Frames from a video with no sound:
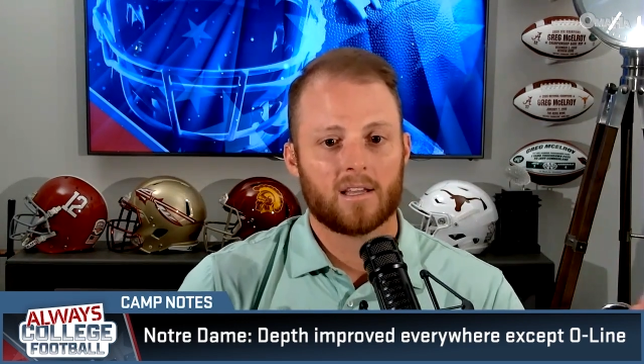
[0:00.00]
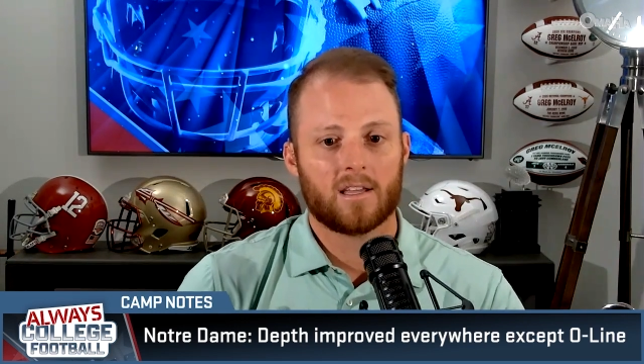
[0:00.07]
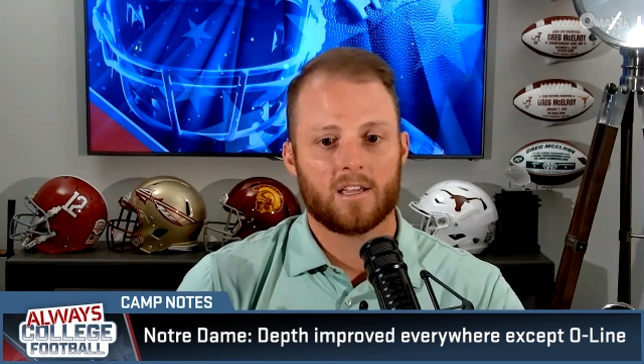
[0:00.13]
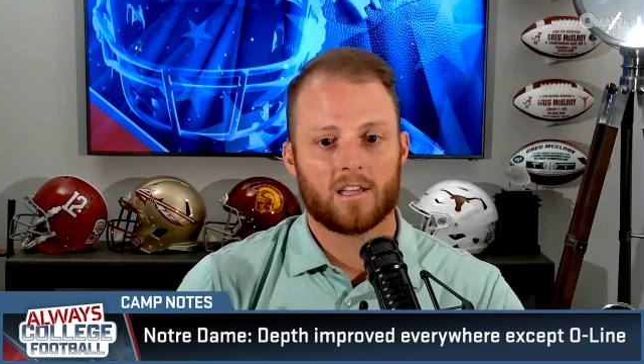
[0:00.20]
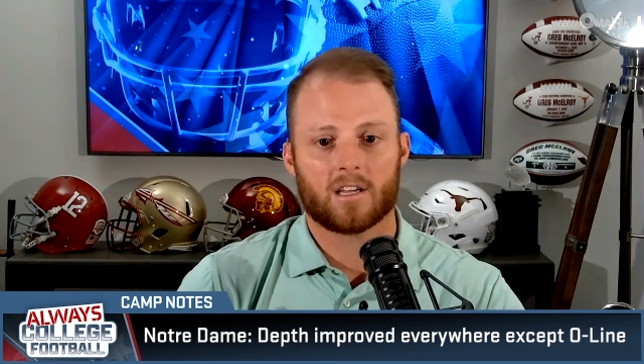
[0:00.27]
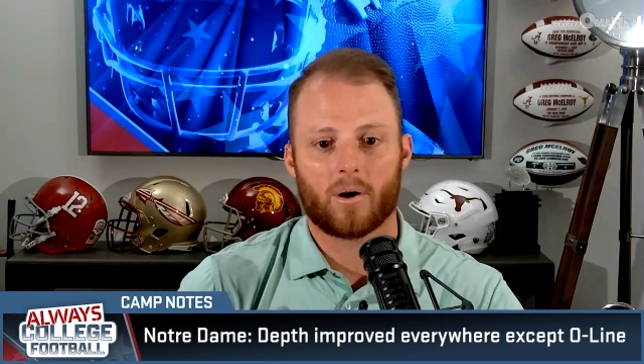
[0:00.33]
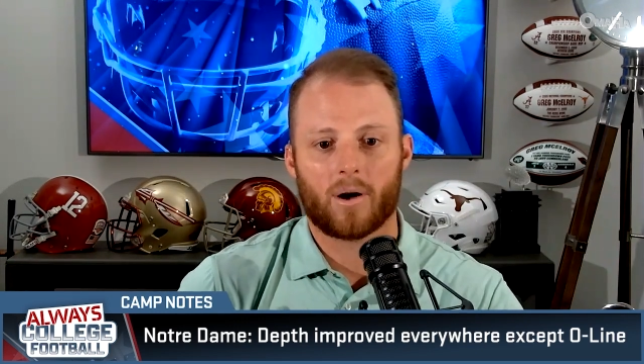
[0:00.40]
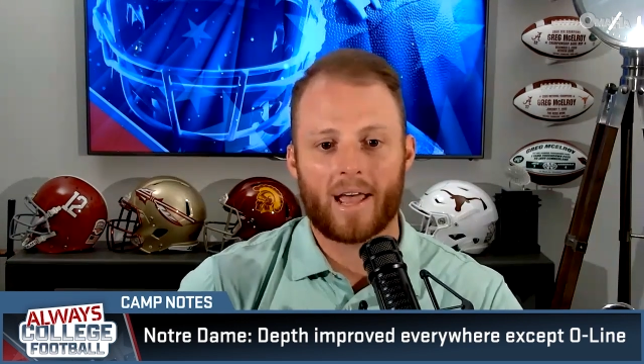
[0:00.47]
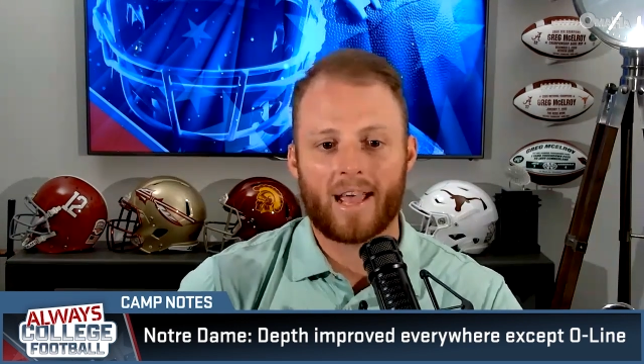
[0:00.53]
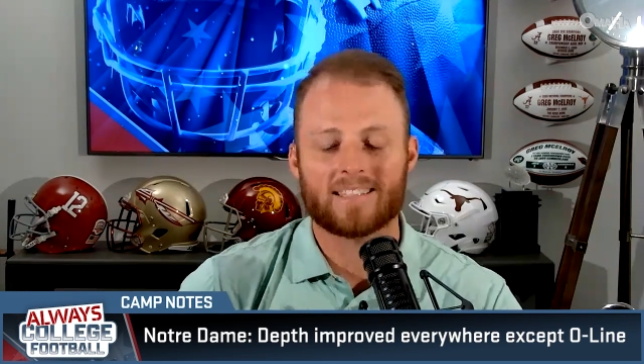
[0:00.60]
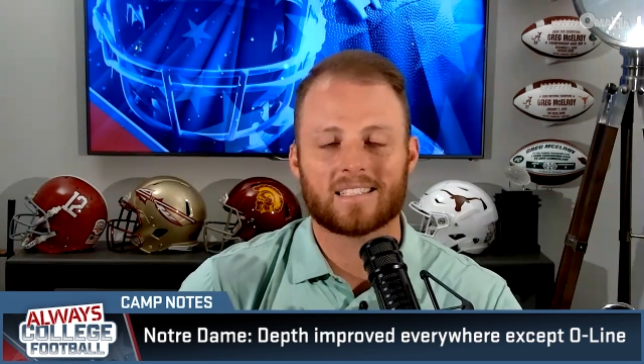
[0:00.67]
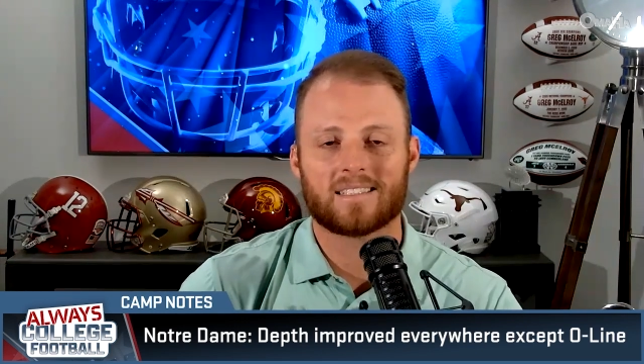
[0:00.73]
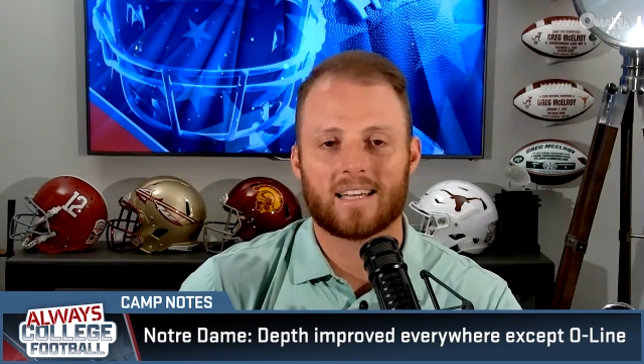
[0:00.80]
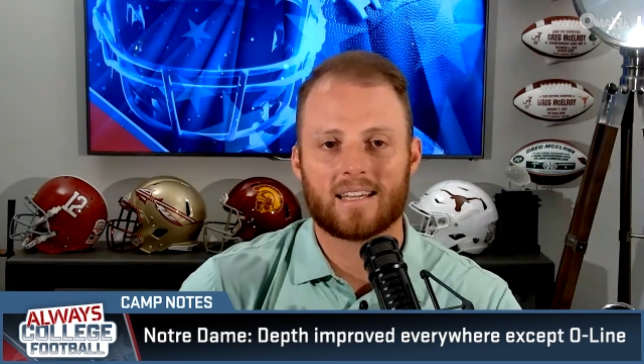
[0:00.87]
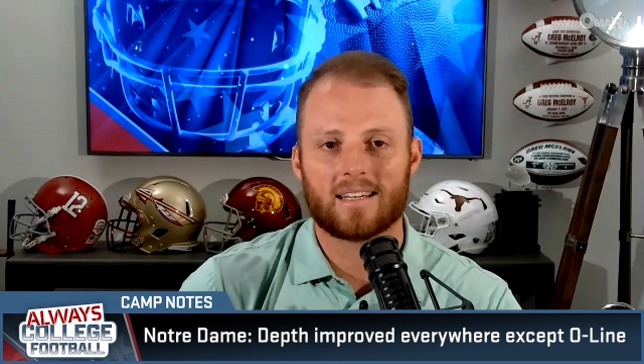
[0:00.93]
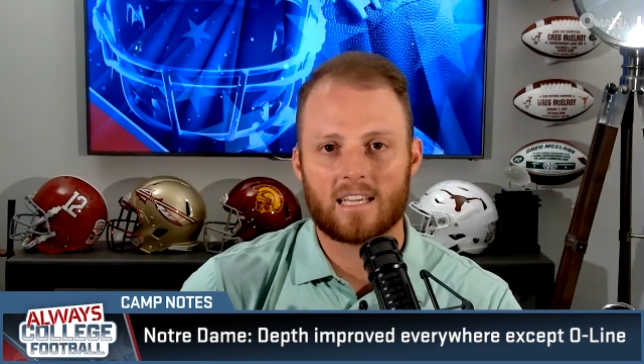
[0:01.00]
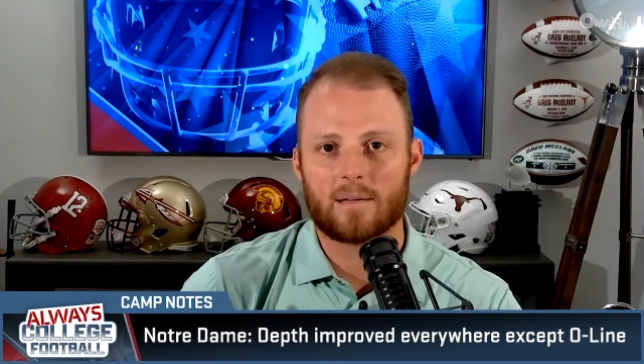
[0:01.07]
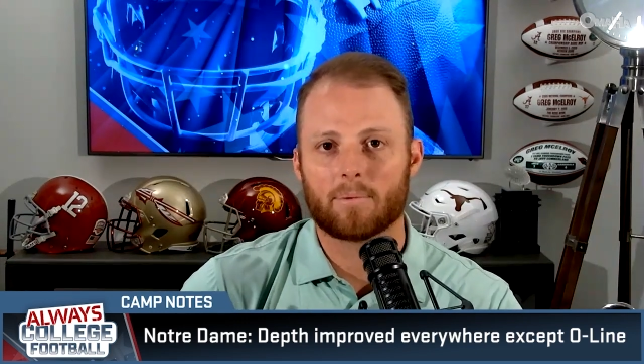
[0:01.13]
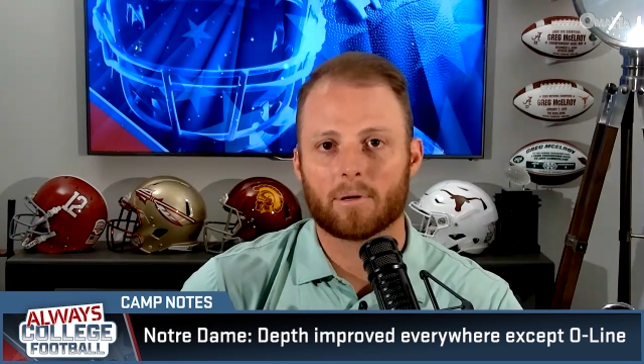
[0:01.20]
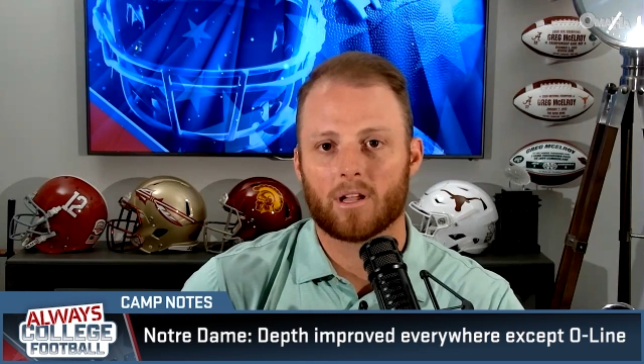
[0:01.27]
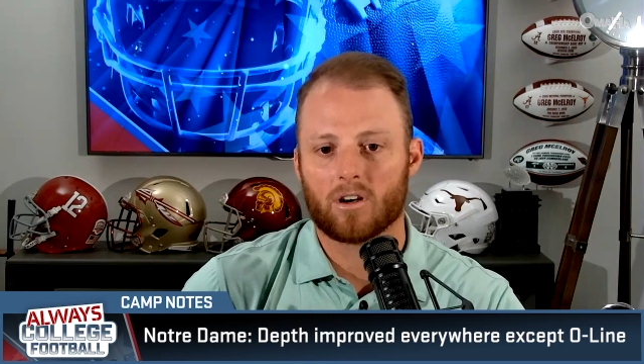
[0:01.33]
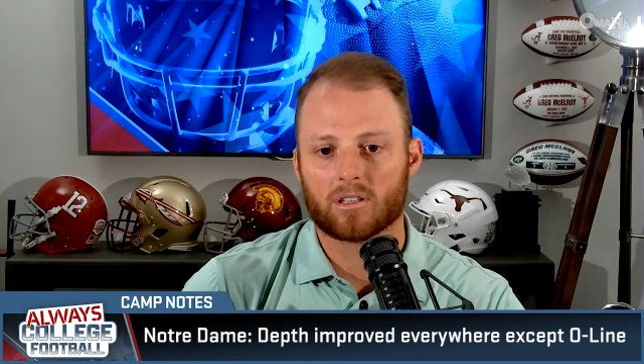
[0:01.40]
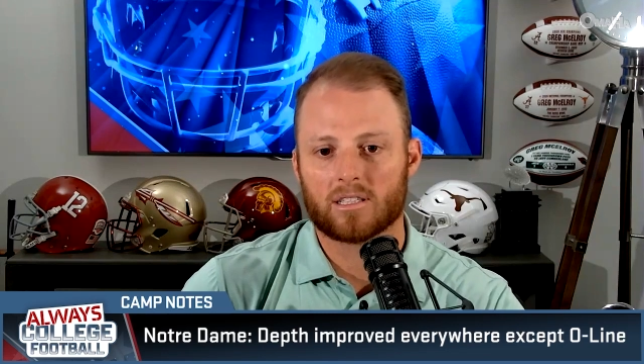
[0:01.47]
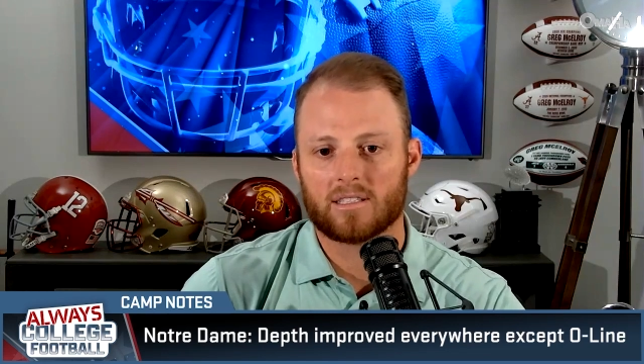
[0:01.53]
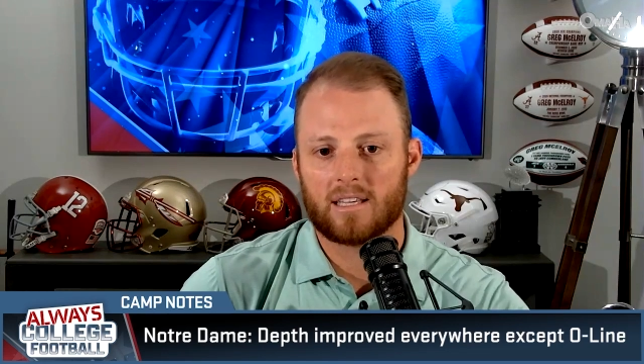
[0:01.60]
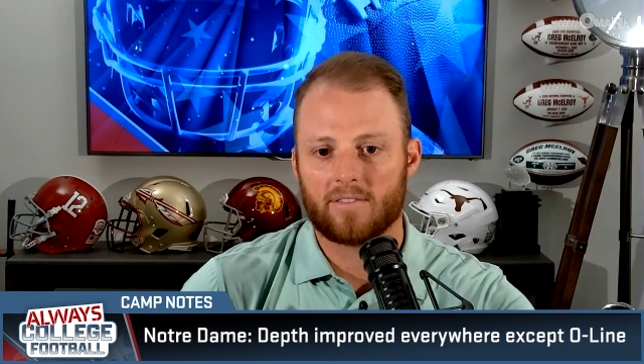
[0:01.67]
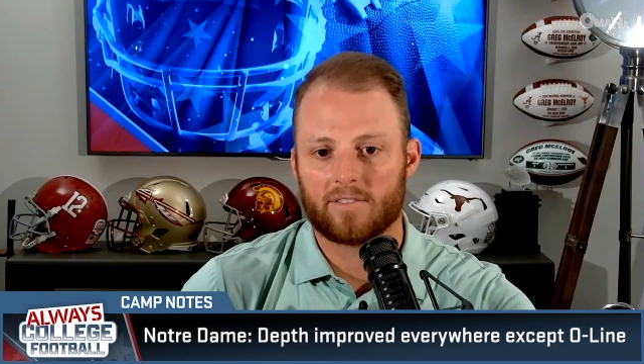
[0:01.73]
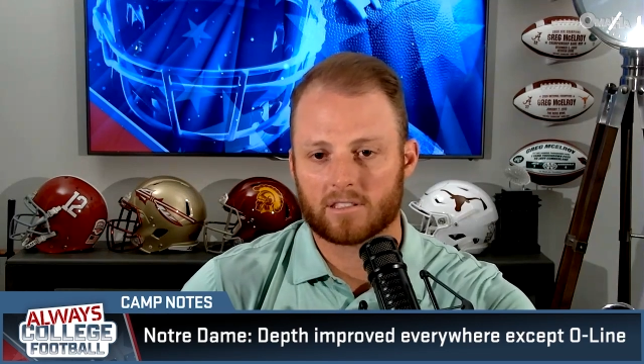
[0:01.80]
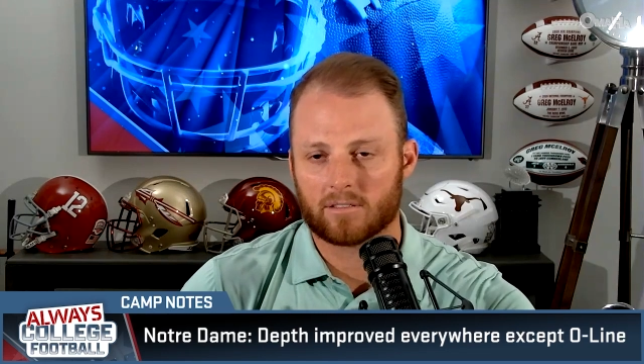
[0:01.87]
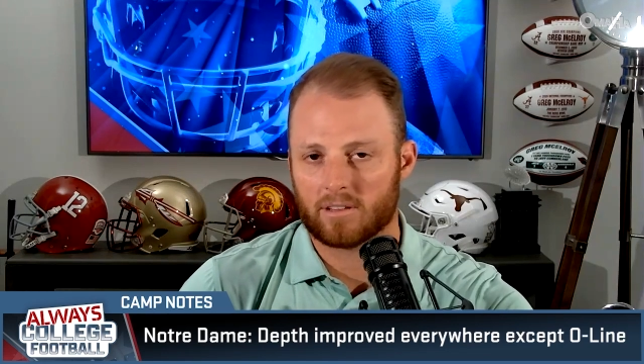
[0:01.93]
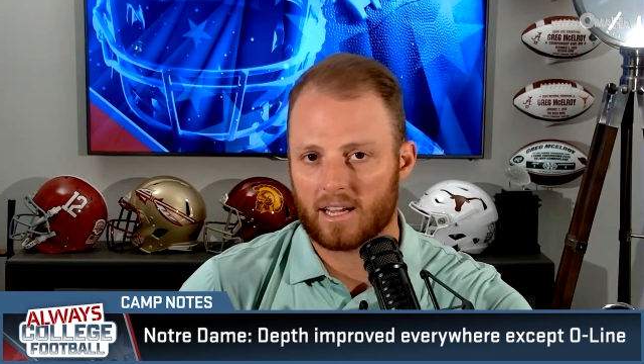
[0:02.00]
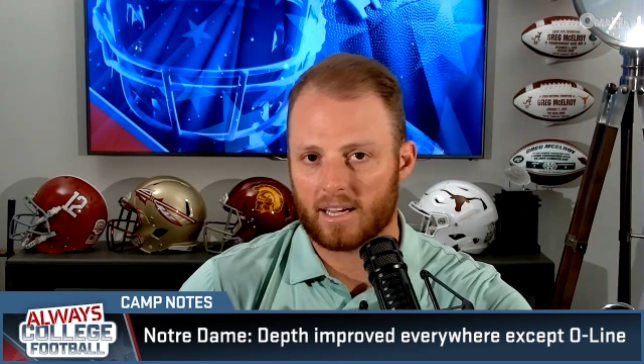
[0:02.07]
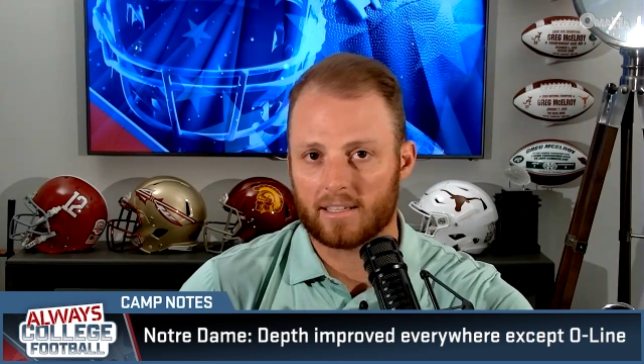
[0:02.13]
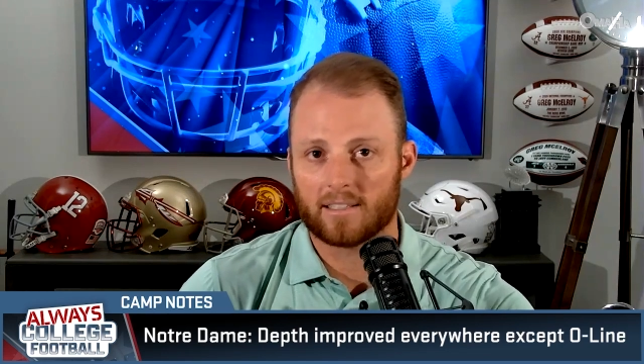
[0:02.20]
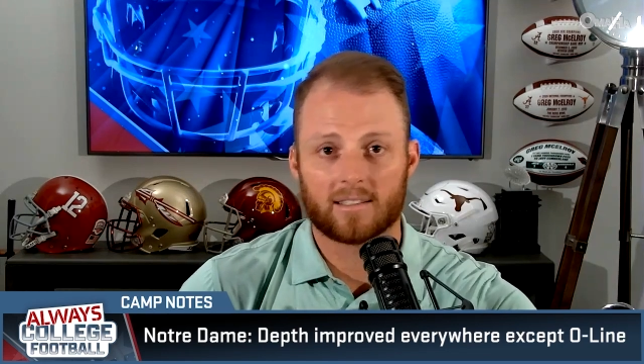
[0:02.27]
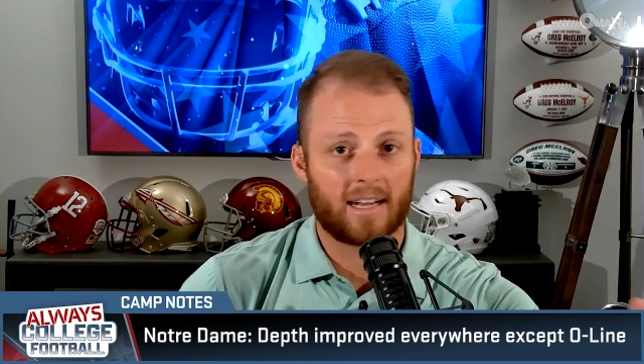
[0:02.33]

You can go 8 to 10 deep along the defensive line.